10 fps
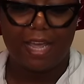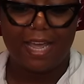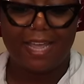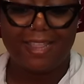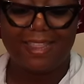
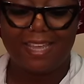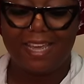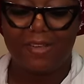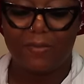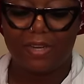and
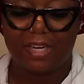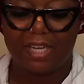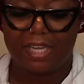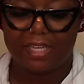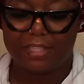then we're gonna
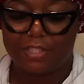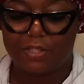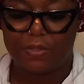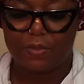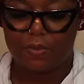get
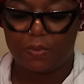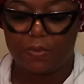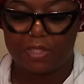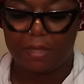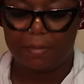into
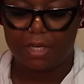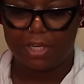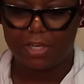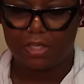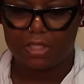some
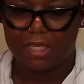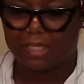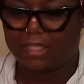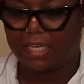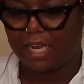
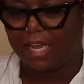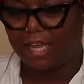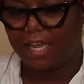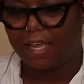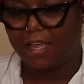adulting
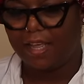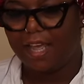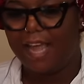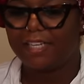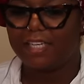today.
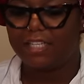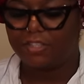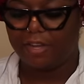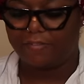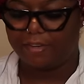Actually, let's
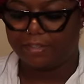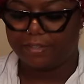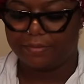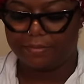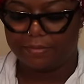do that
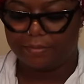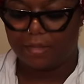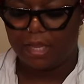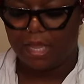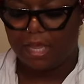first.
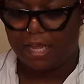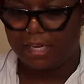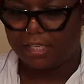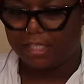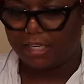I
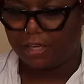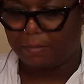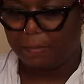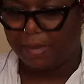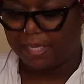need to check on
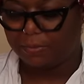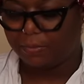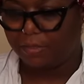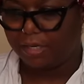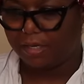my
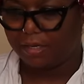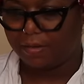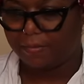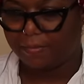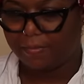passport
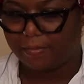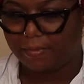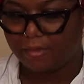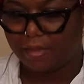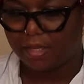
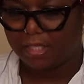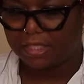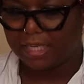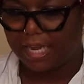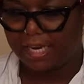
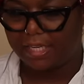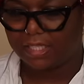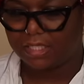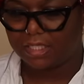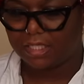
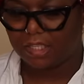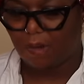status.